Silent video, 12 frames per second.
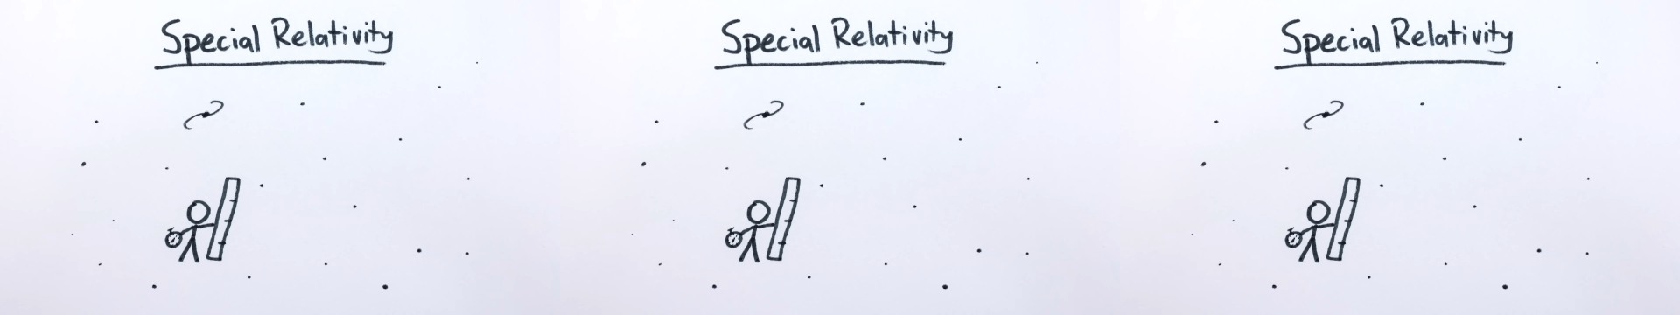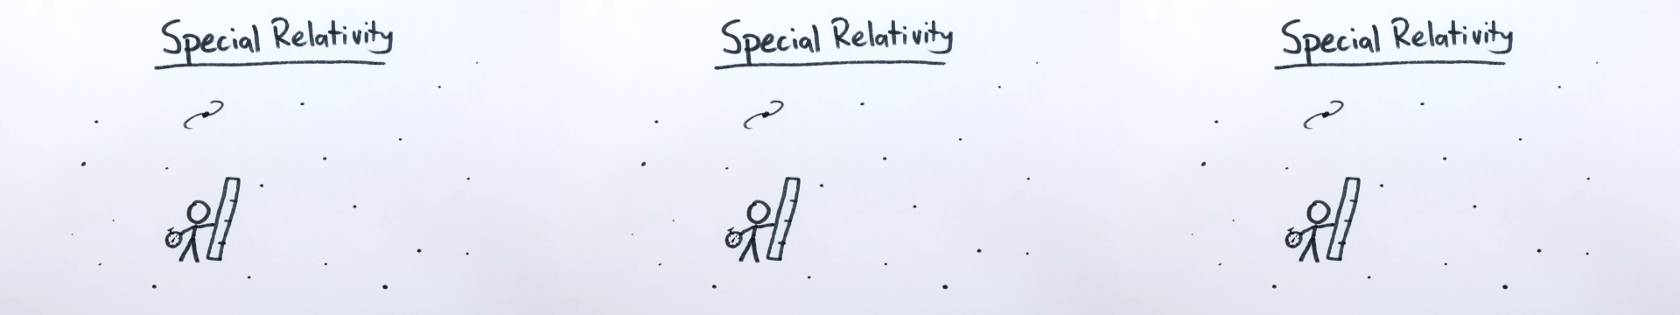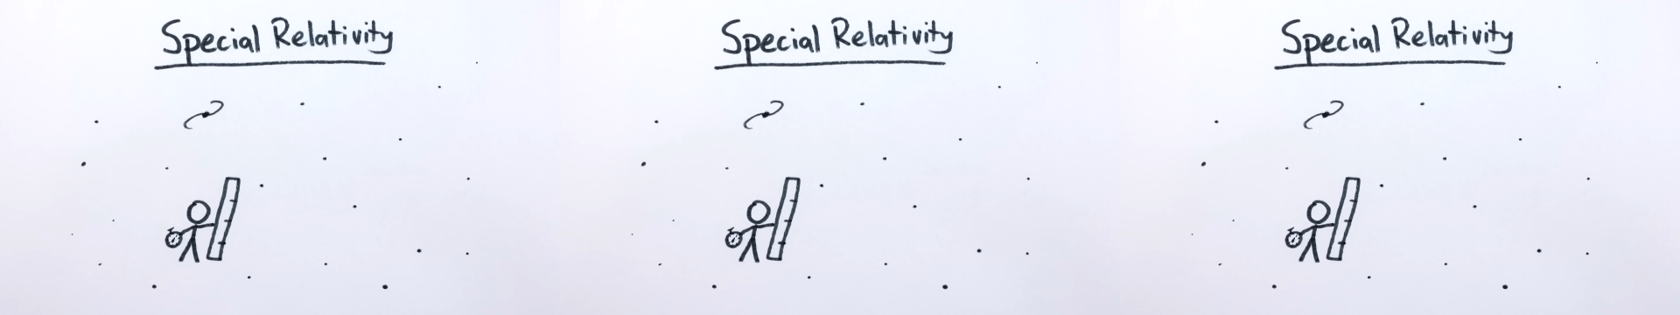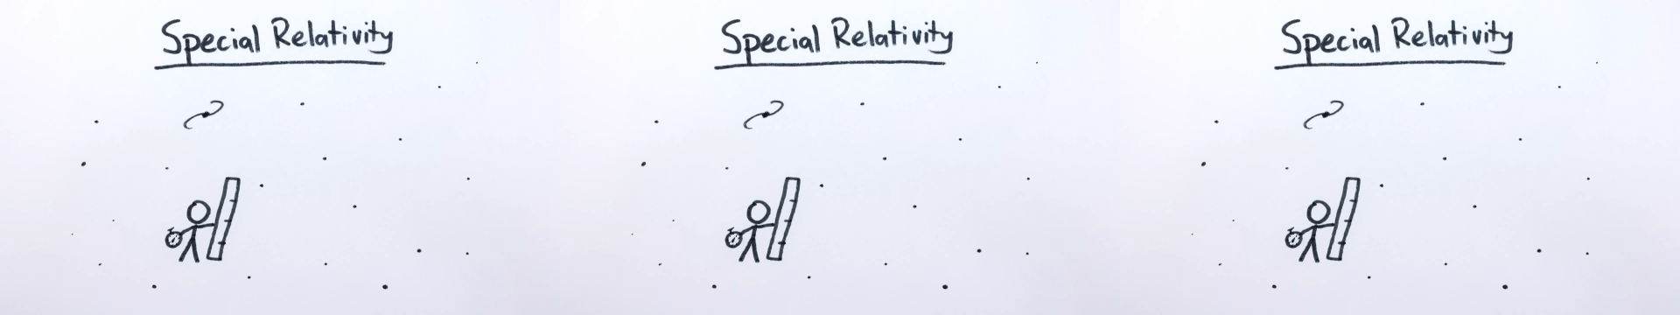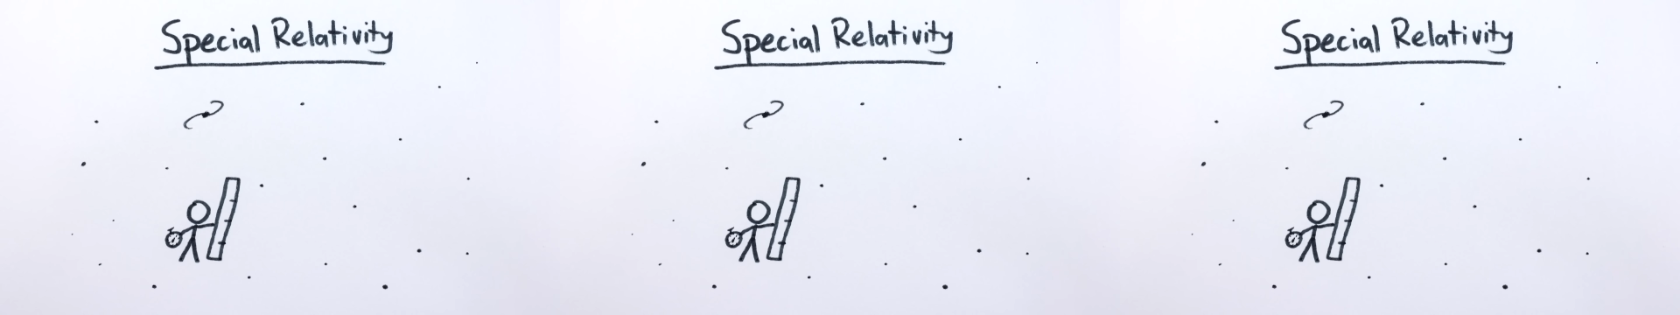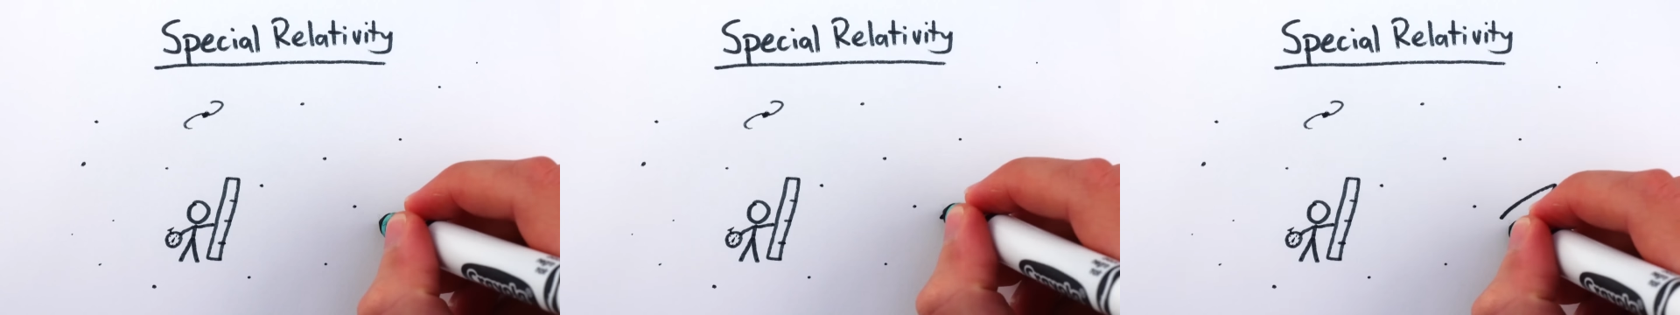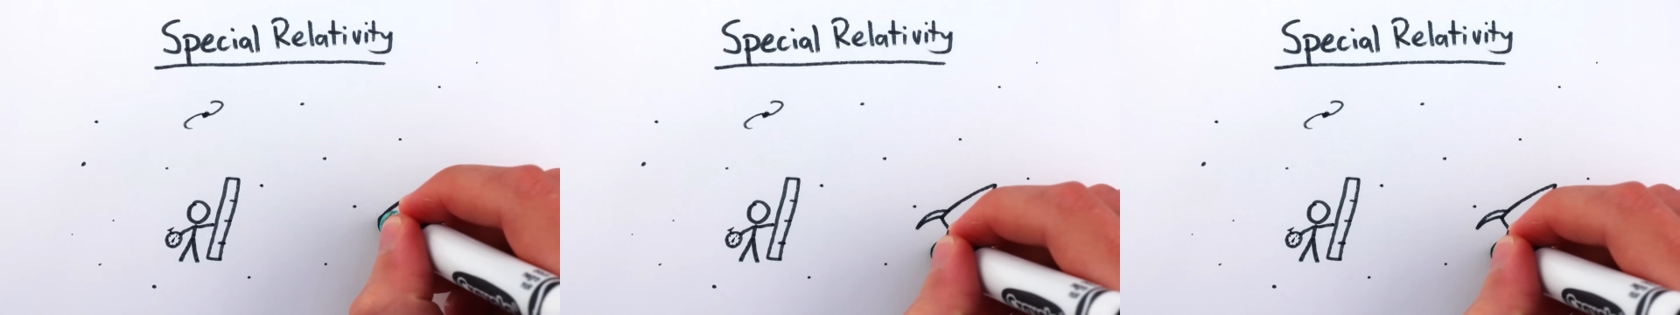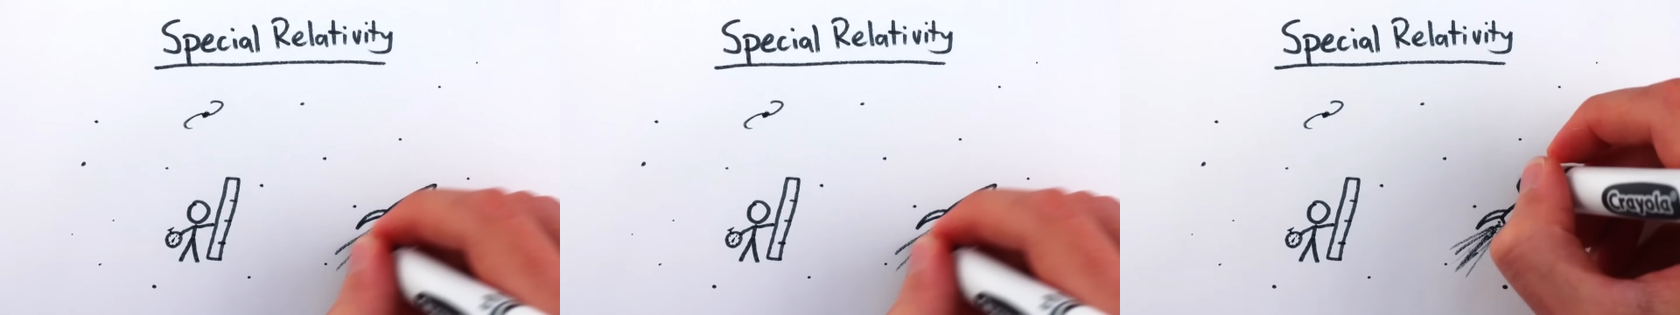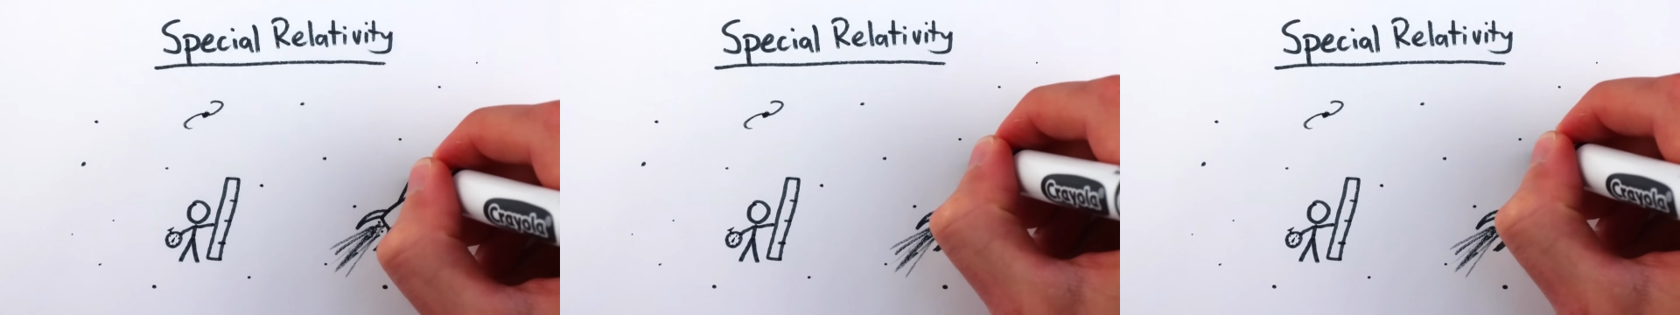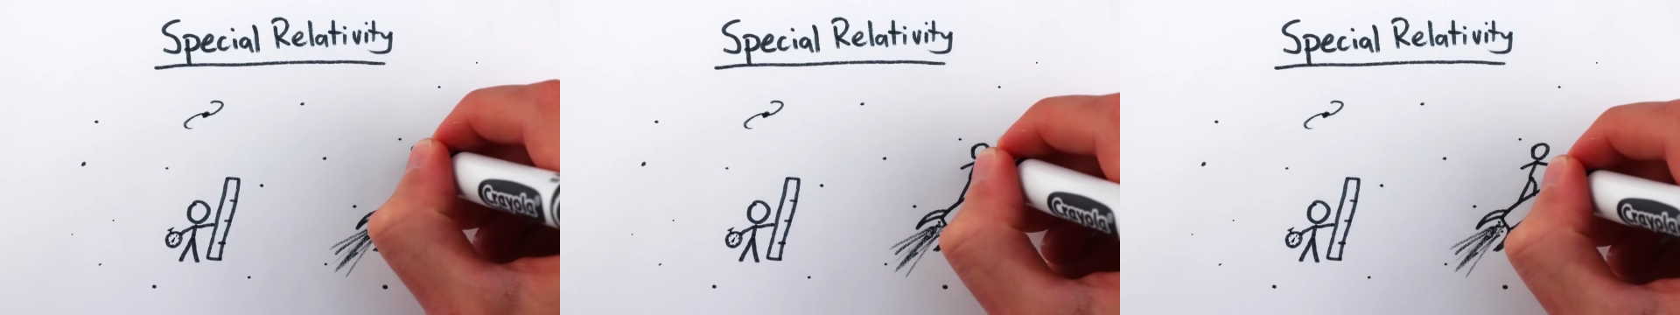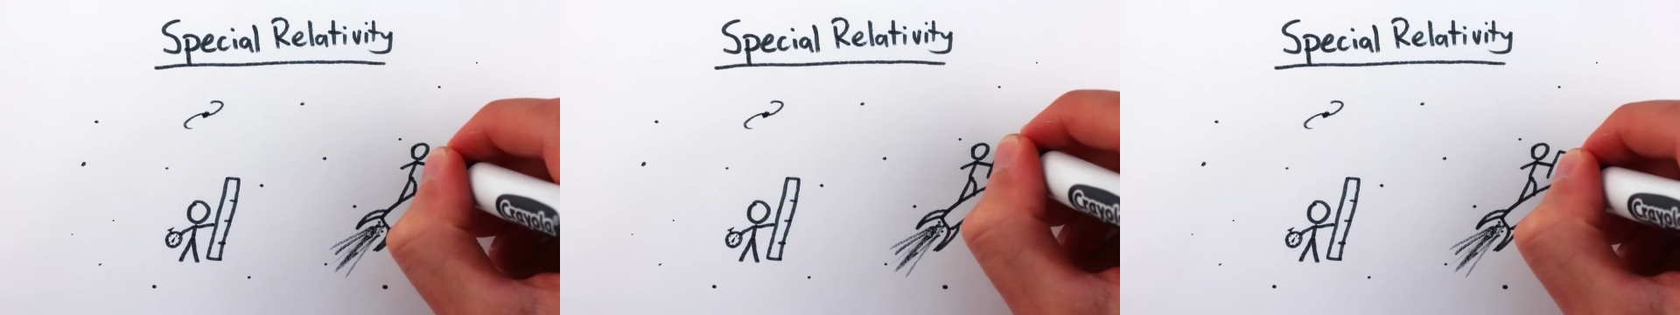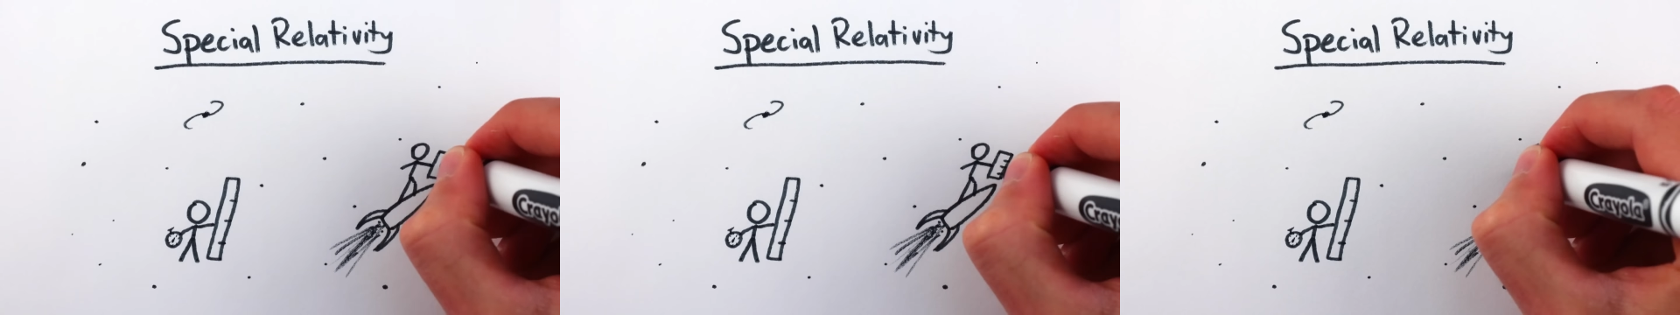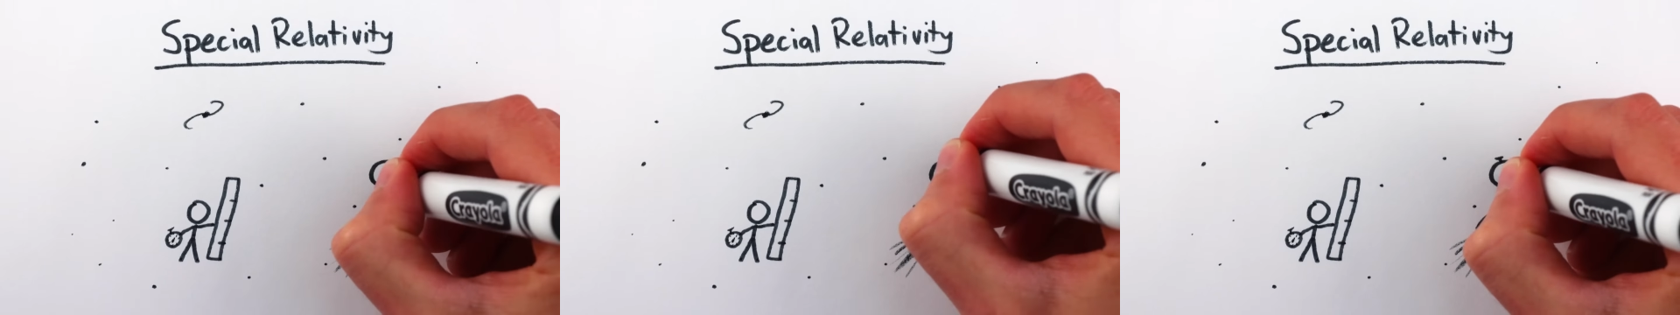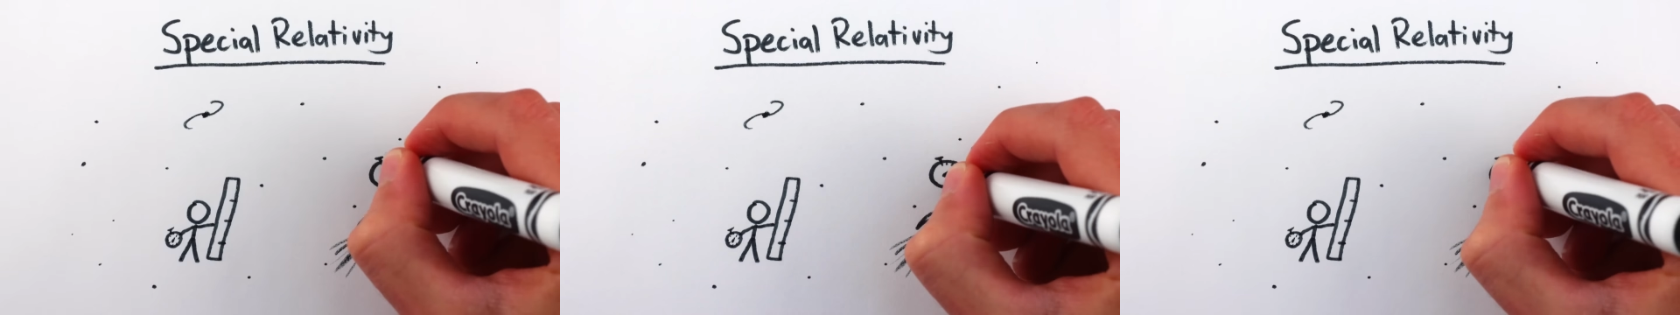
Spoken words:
[unreadable: no face in view]